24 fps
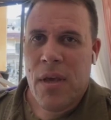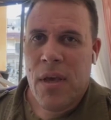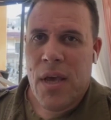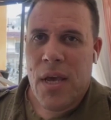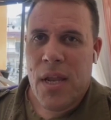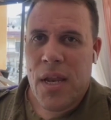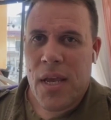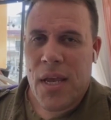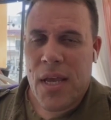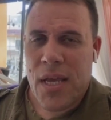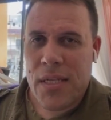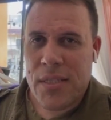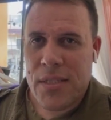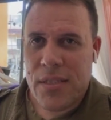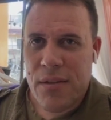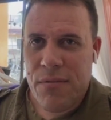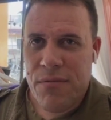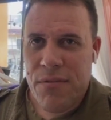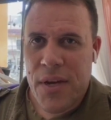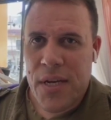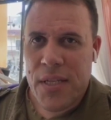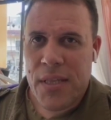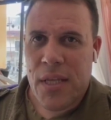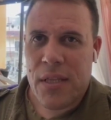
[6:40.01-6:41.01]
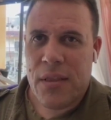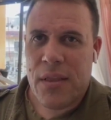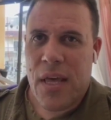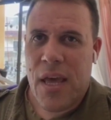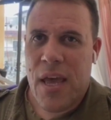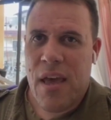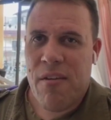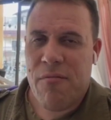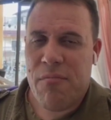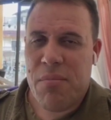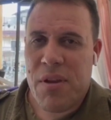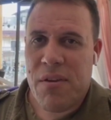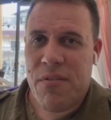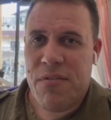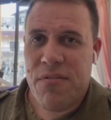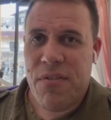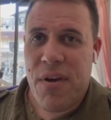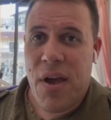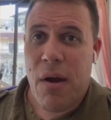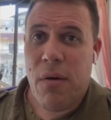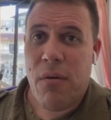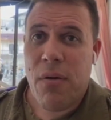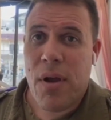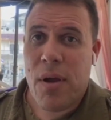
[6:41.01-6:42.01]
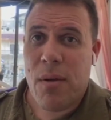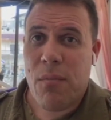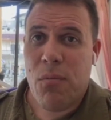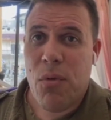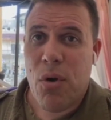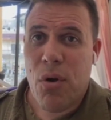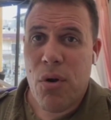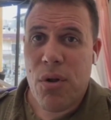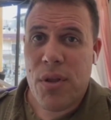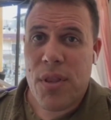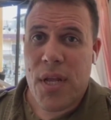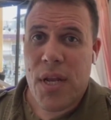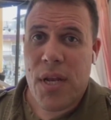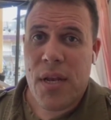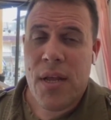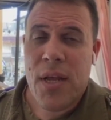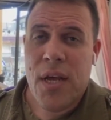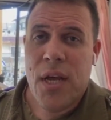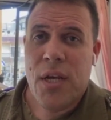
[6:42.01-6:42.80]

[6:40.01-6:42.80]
and against the fact that they have been firing more than